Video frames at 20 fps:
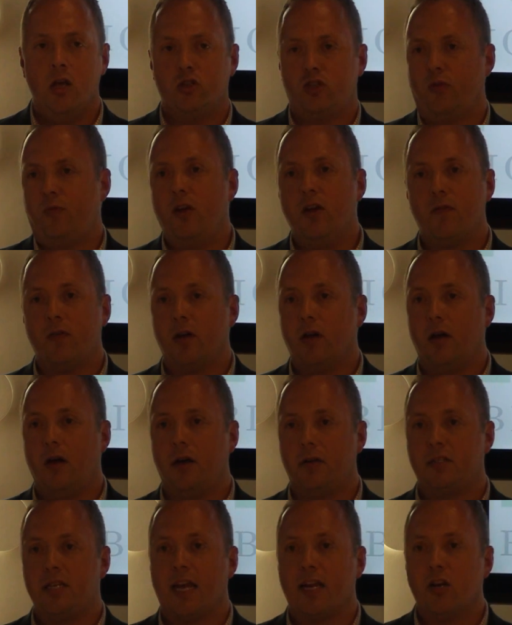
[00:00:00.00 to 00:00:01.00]
So if you have
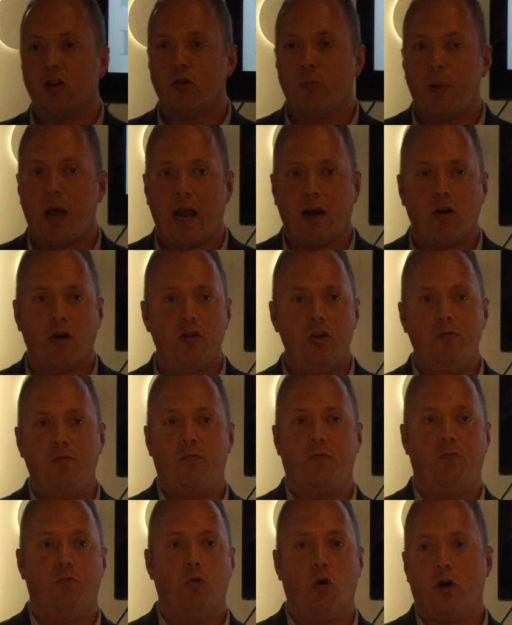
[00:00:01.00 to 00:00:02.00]
a technical background,
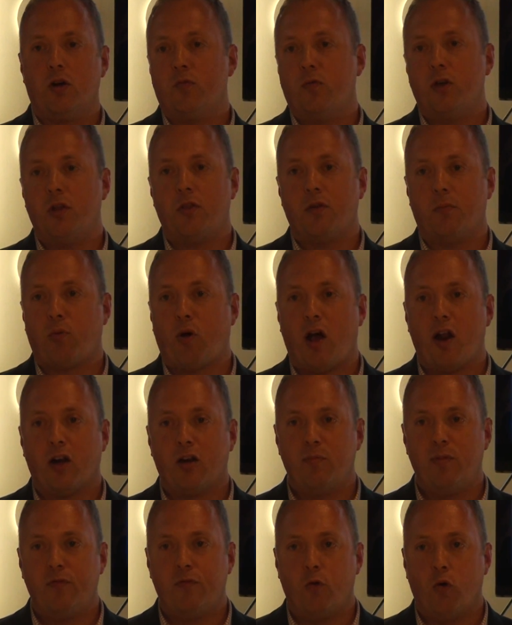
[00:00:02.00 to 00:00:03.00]
you've worked with a
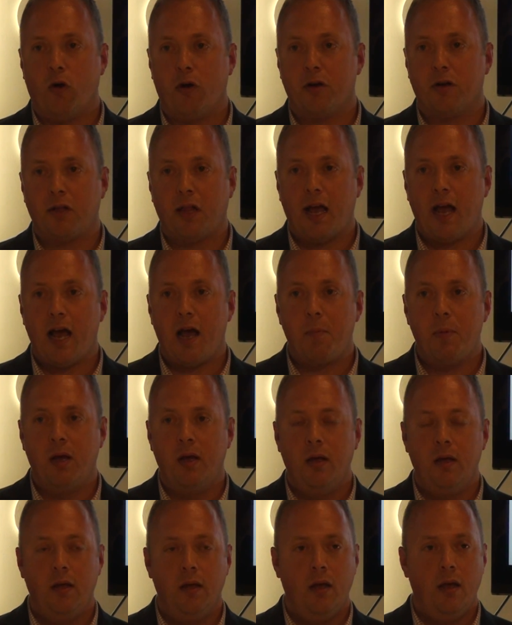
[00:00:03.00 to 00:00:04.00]
product before in a lab,
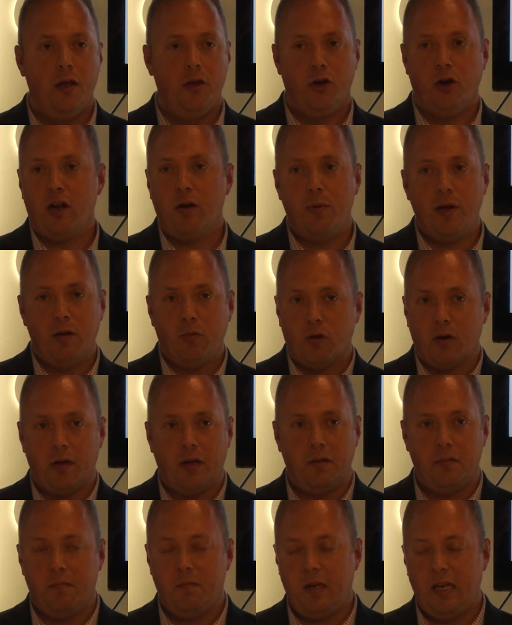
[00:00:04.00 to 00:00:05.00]
you're going to be able
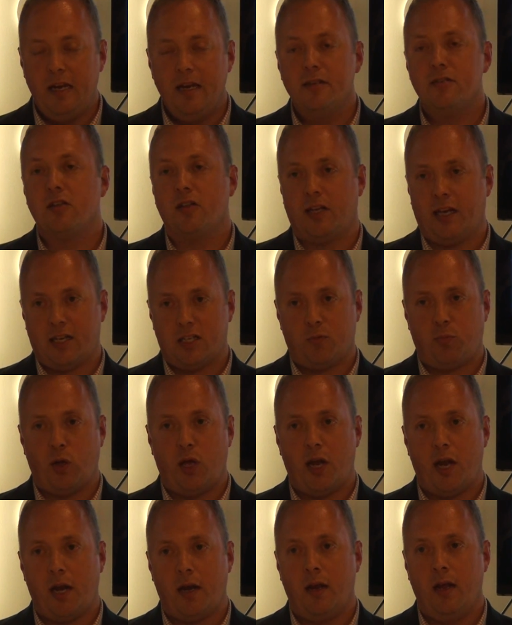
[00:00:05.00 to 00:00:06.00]
to easily
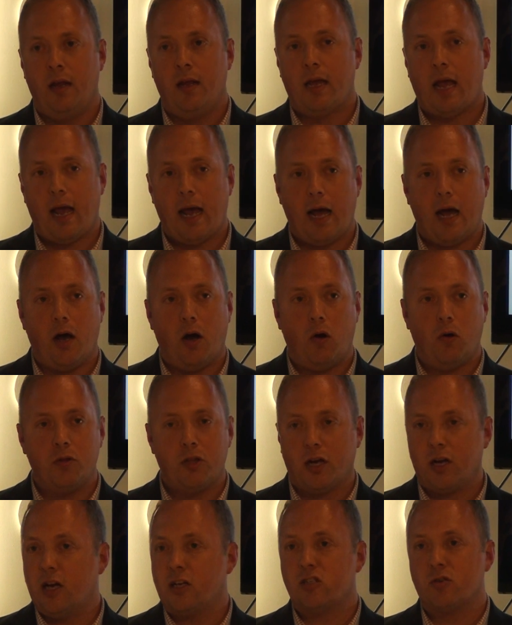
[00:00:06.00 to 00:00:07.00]
explain how
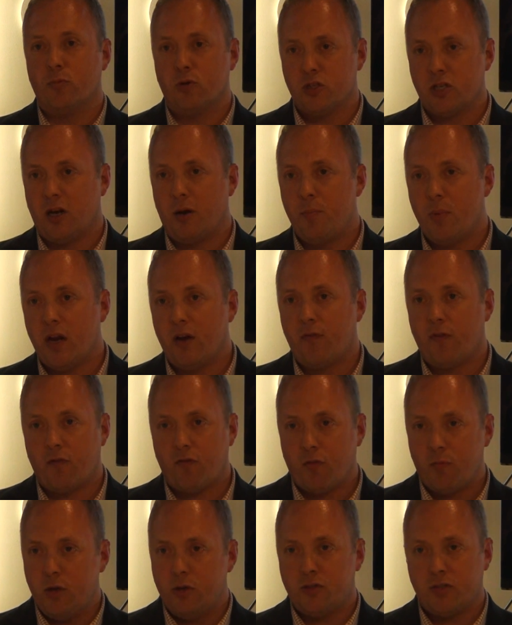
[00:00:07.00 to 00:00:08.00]
the customer is going to benefit
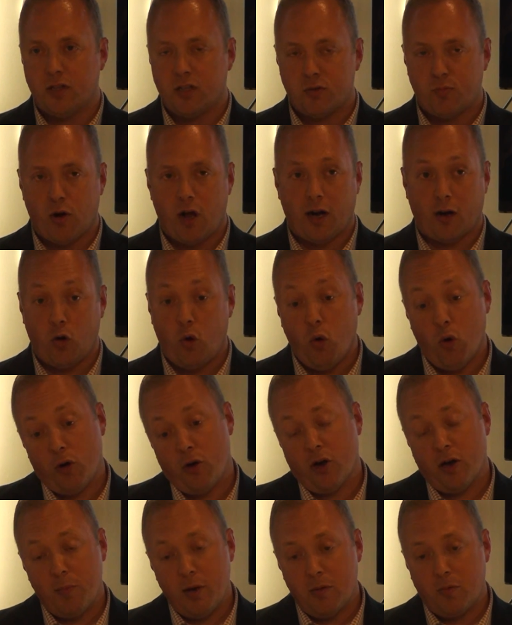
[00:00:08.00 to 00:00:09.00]
from using this product. Or
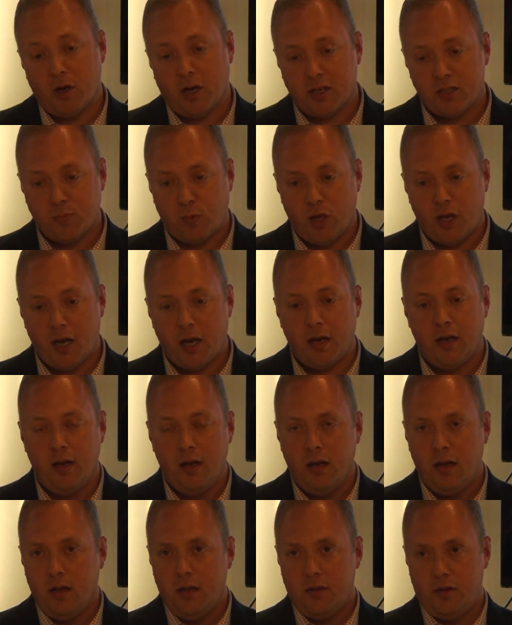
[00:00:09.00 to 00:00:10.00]
you're going to be able to explain
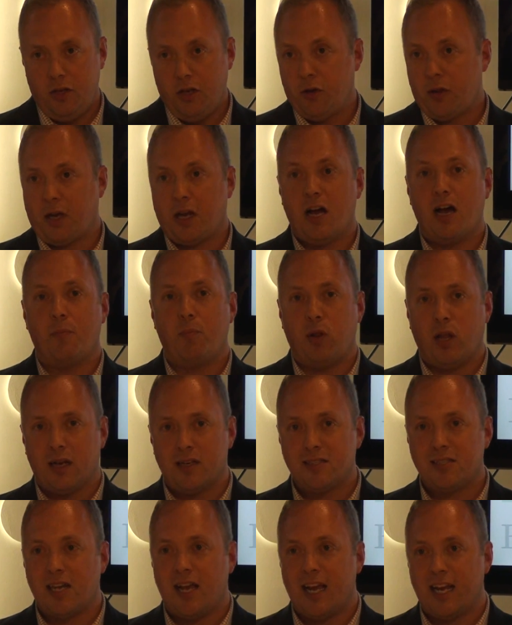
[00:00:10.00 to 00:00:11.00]
the
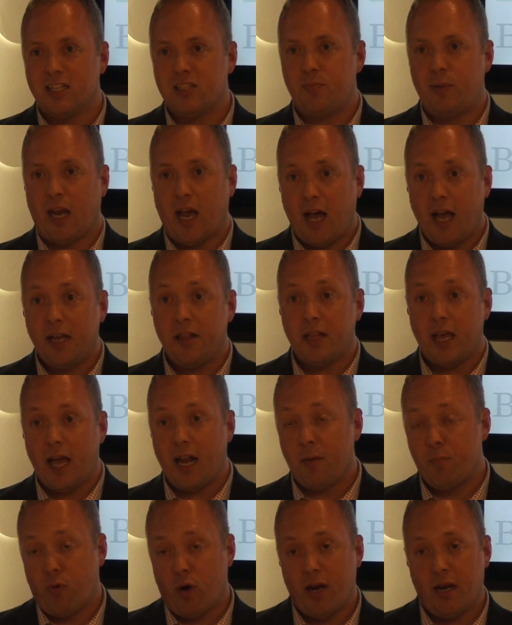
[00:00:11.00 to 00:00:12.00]
complex science behind
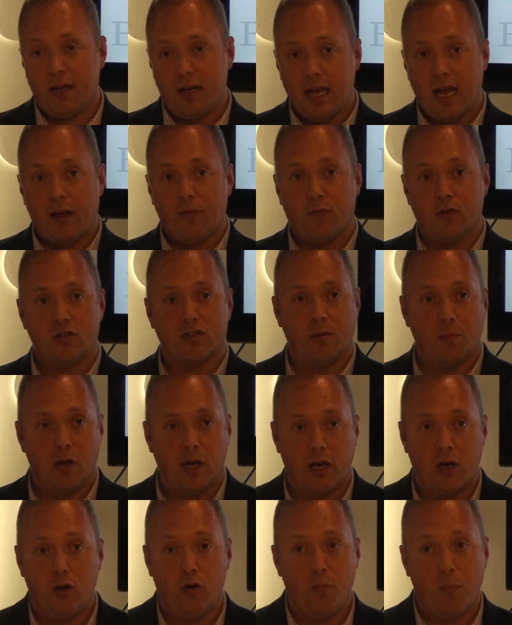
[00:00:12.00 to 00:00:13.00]
that and break it down for
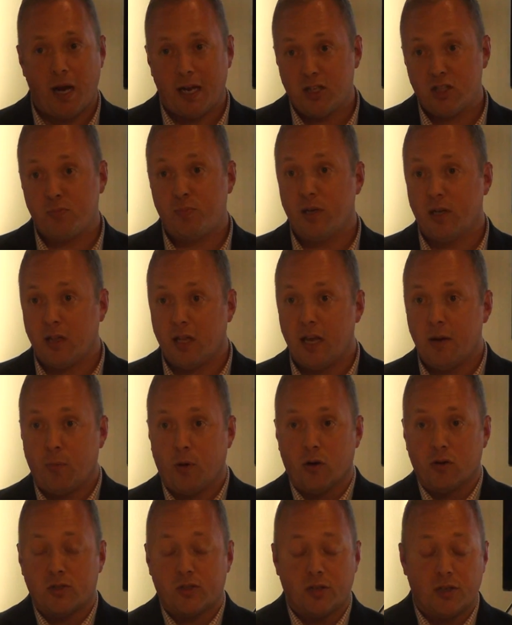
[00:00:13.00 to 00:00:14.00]
somebody who might just be a
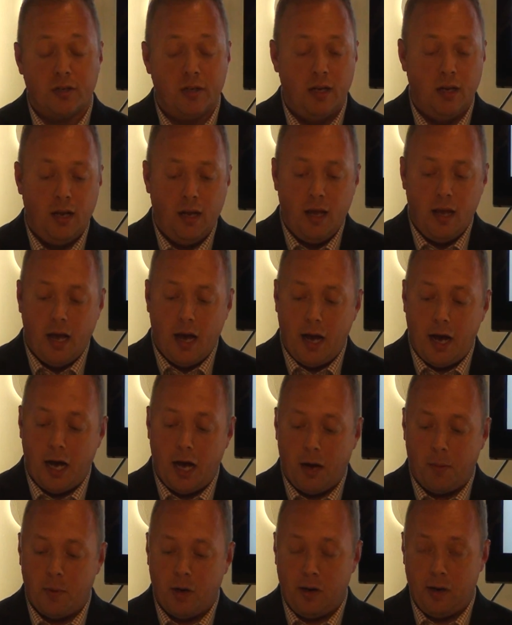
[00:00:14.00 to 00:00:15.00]
layperson.
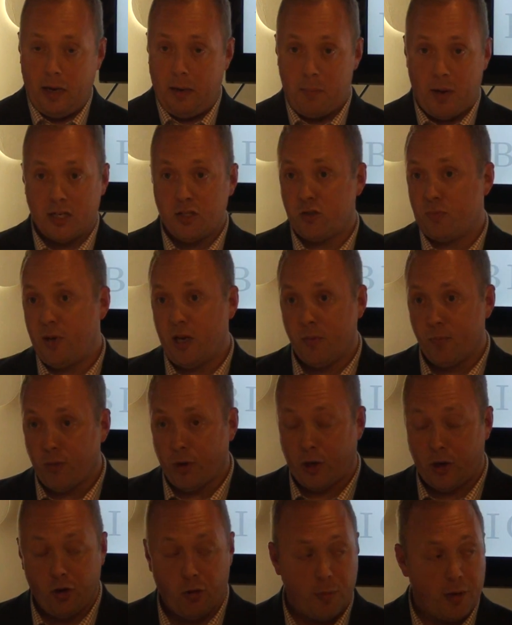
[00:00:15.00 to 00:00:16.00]
It might just be in
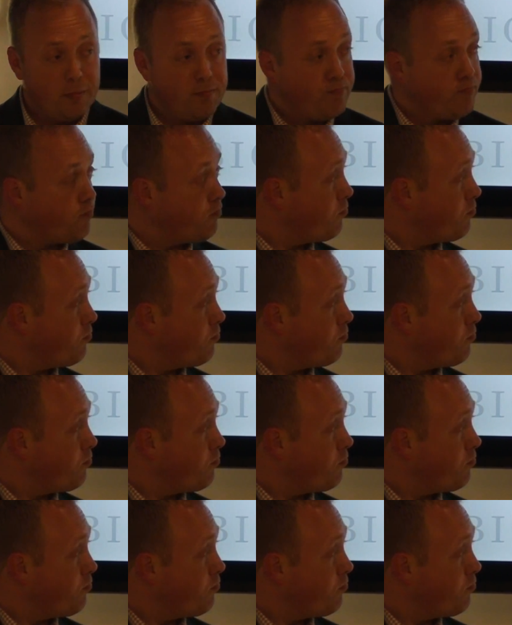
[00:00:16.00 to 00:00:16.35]
procurement.